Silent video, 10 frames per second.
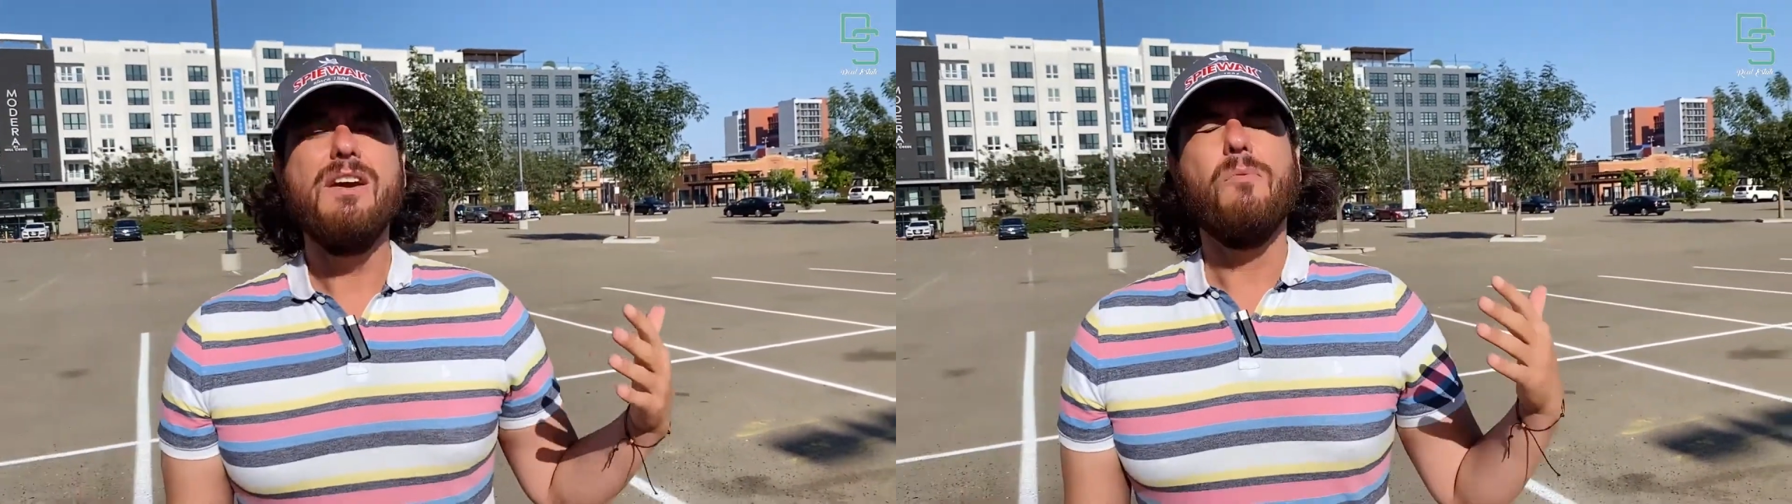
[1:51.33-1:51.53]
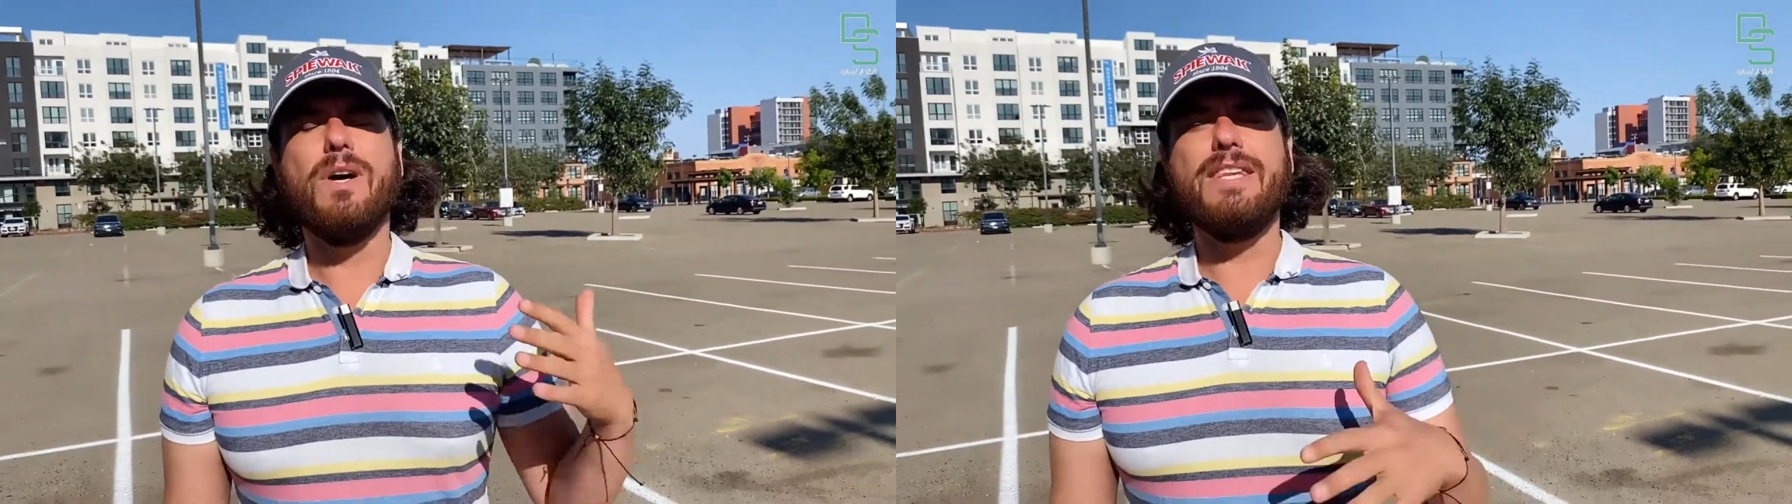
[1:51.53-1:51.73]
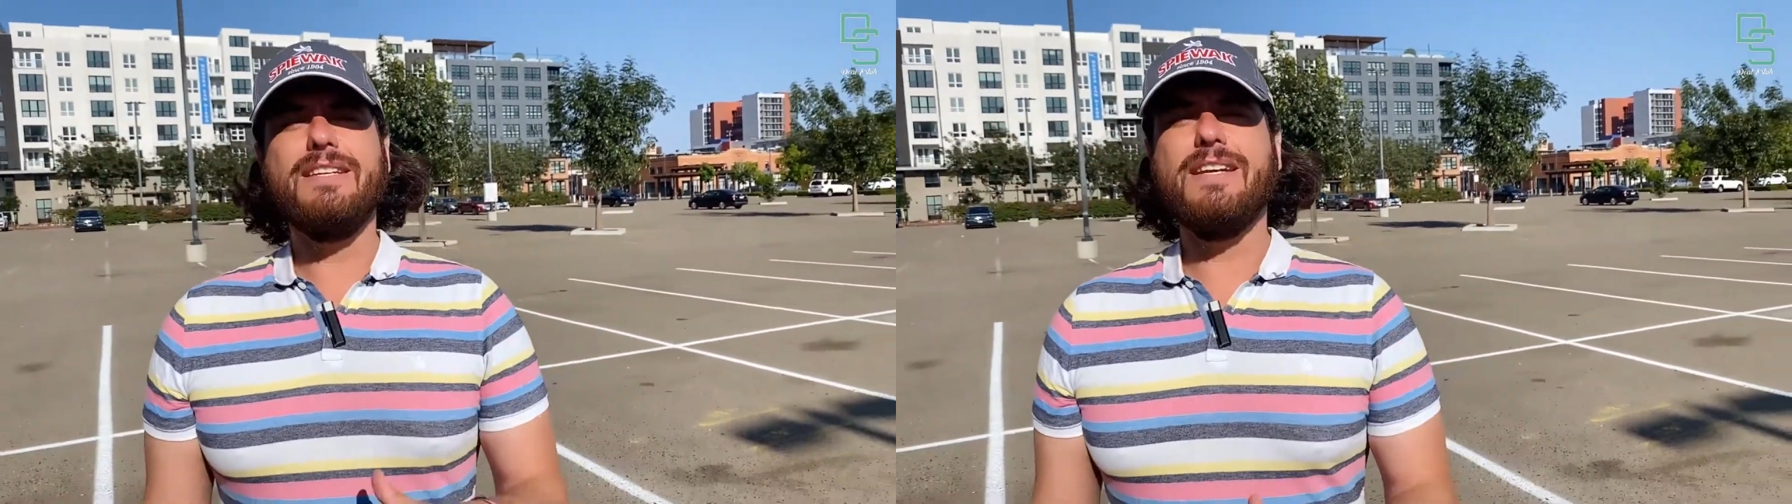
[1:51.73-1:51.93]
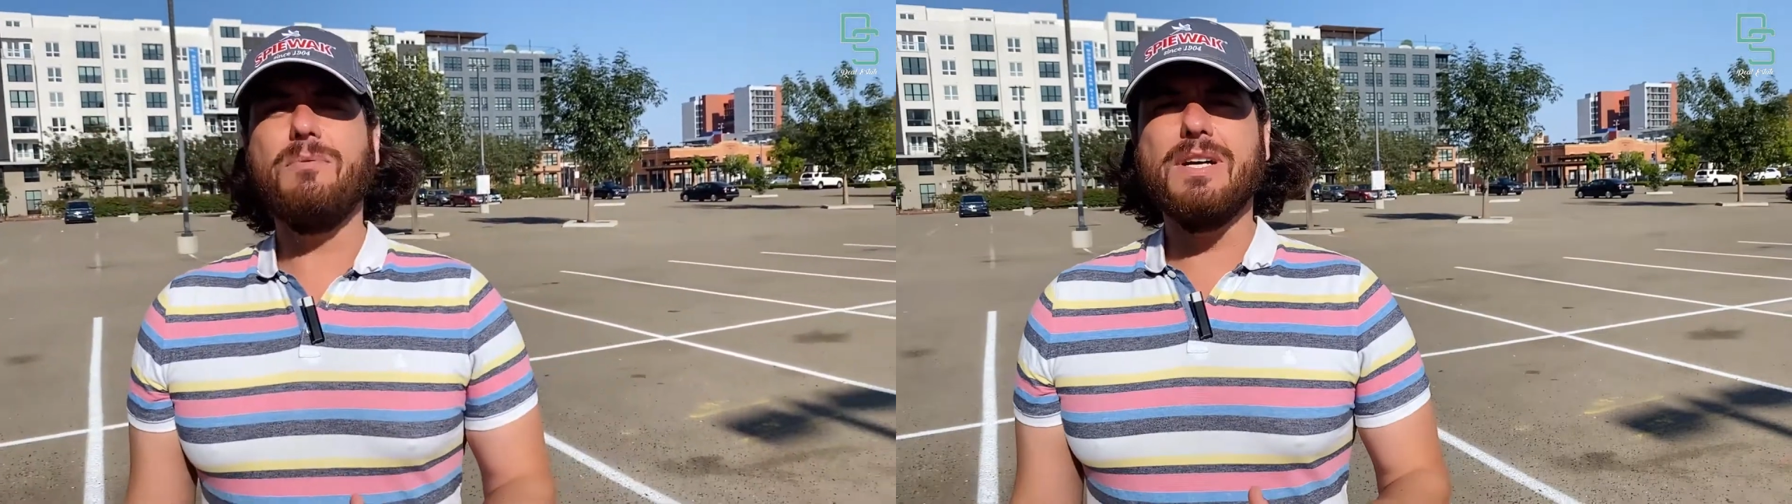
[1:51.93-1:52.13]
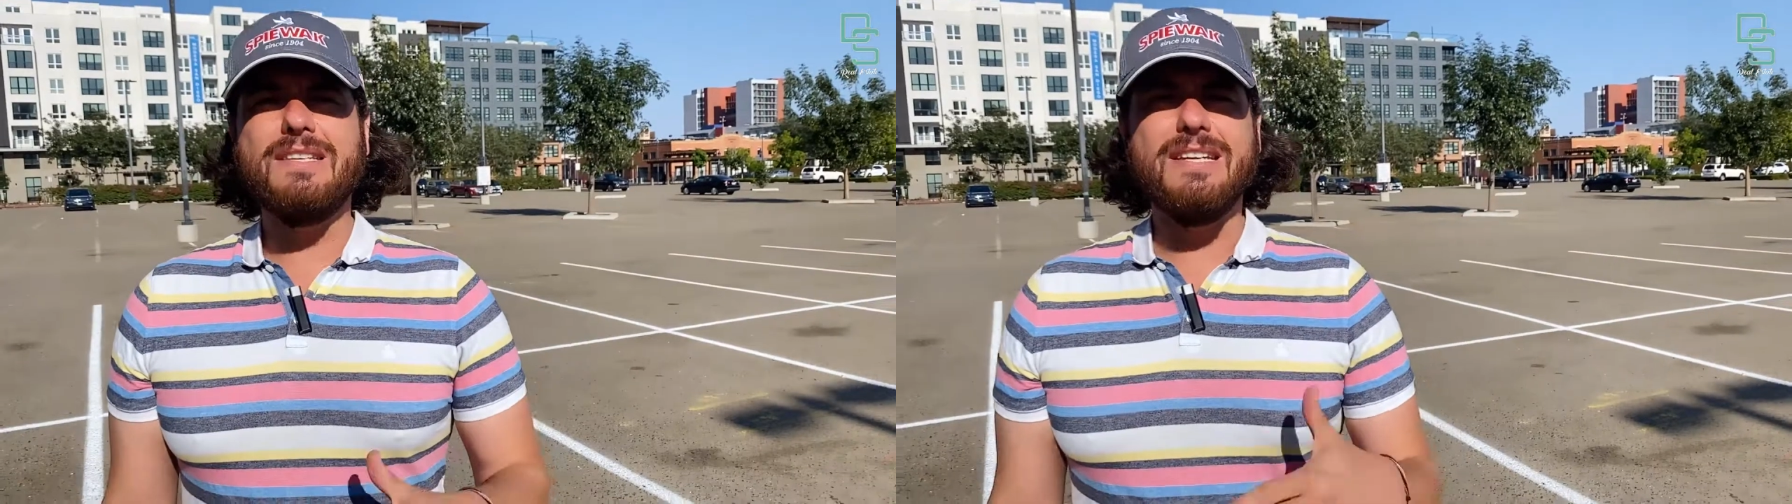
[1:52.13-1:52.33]
What they did
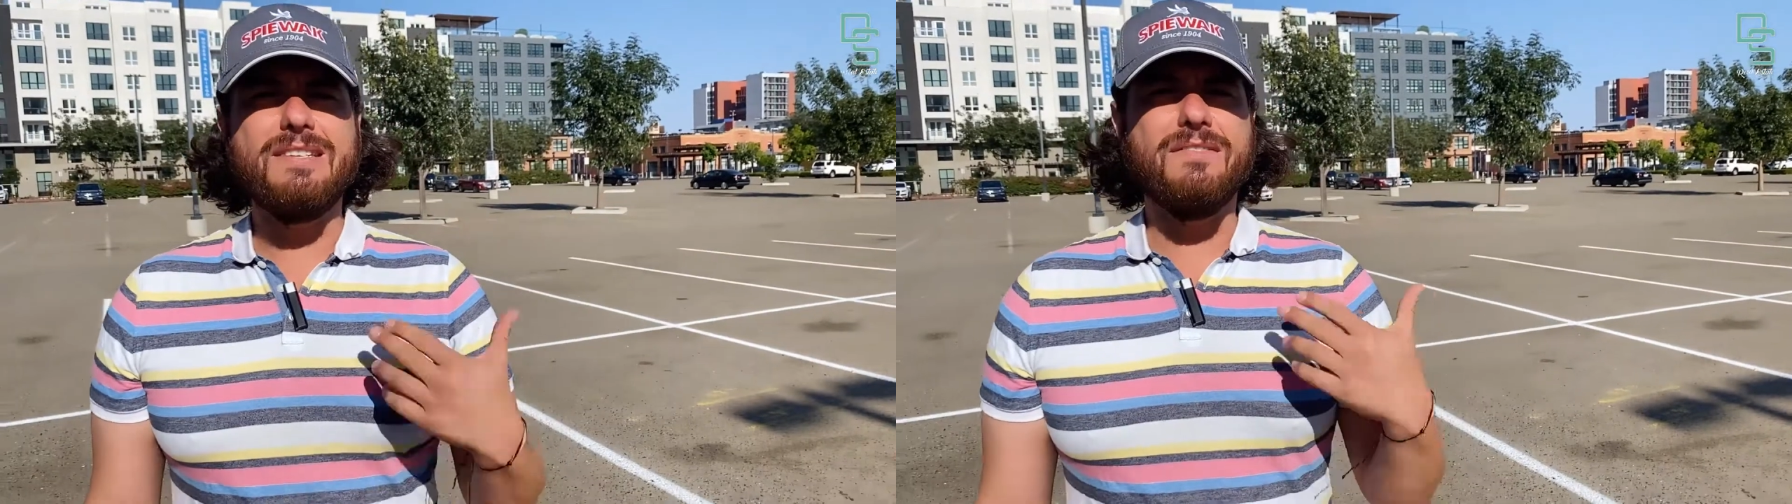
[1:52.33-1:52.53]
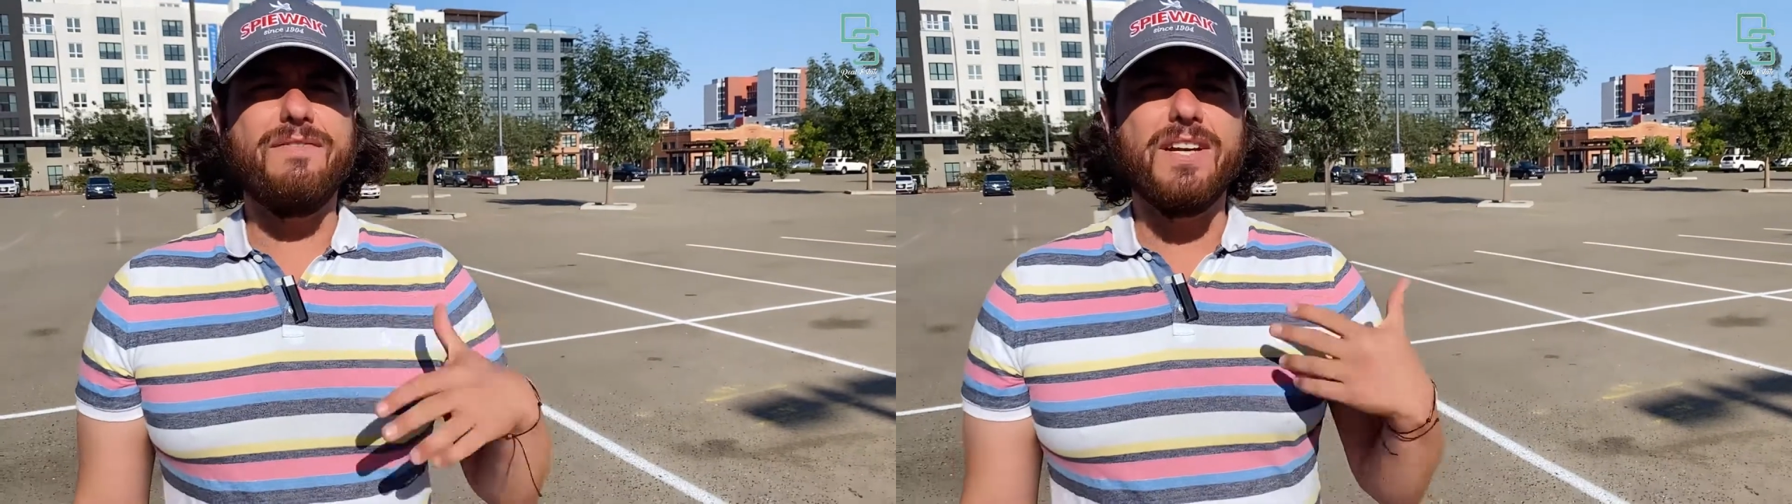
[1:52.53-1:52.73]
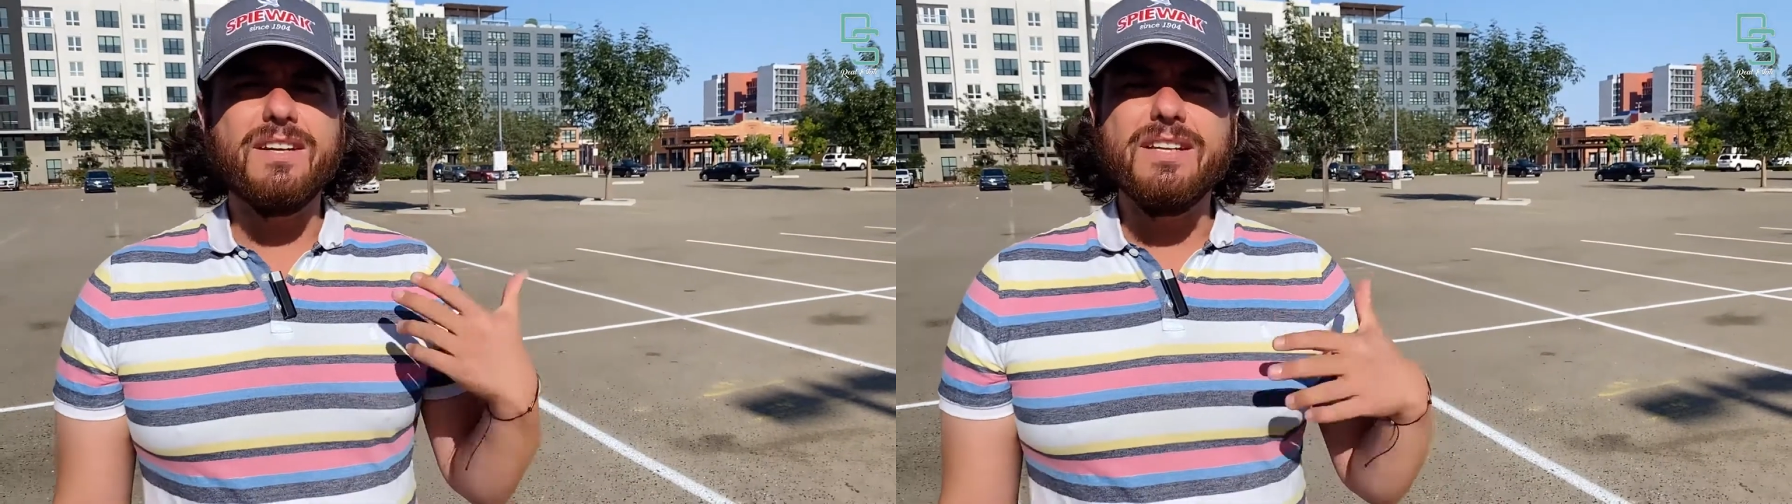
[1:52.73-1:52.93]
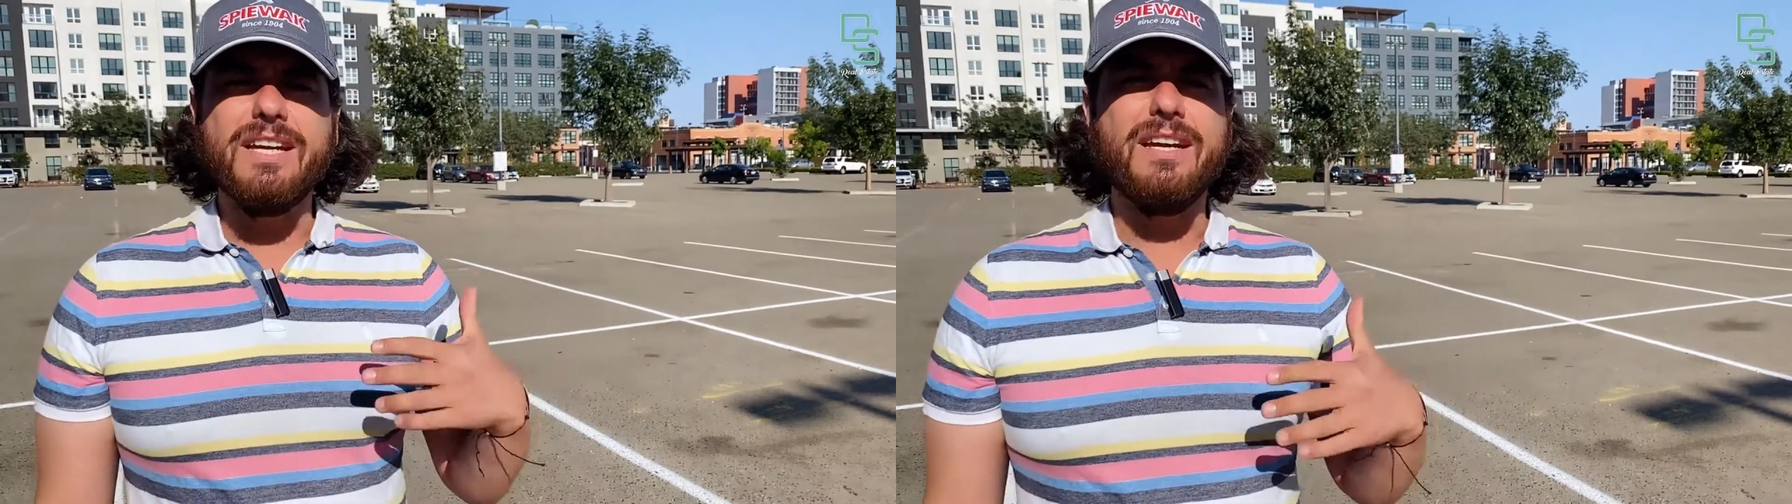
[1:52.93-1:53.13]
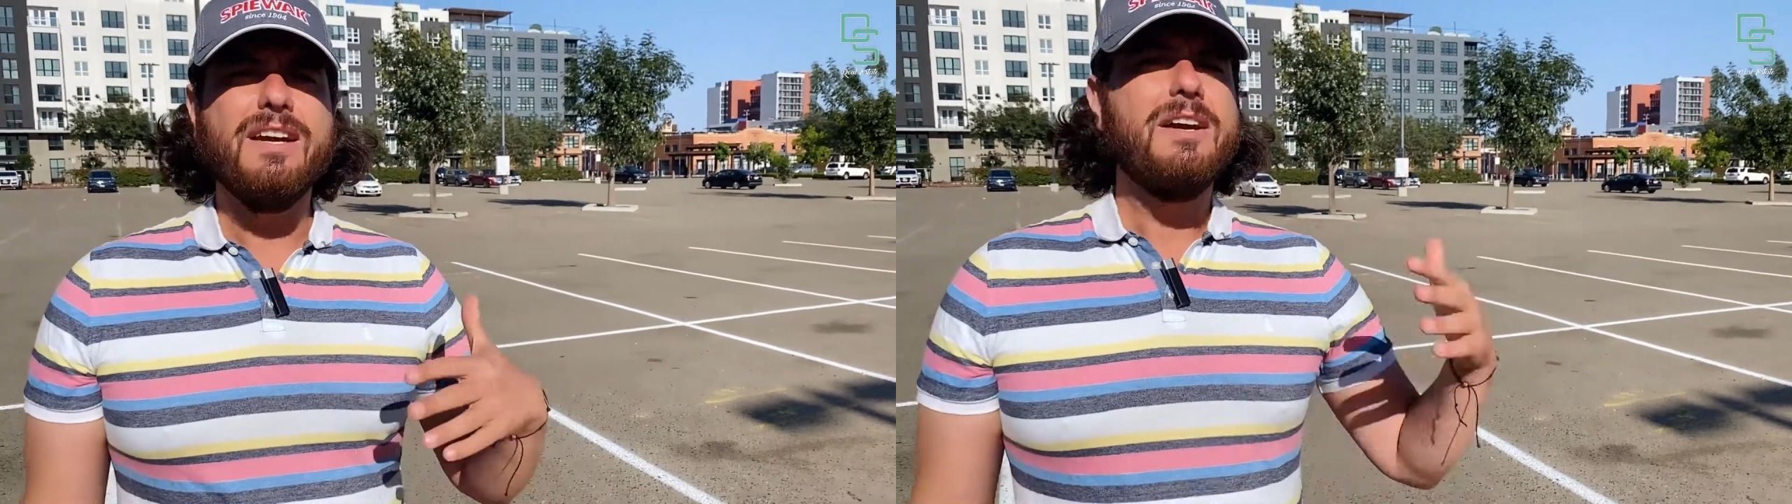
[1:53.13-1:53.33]
was they severely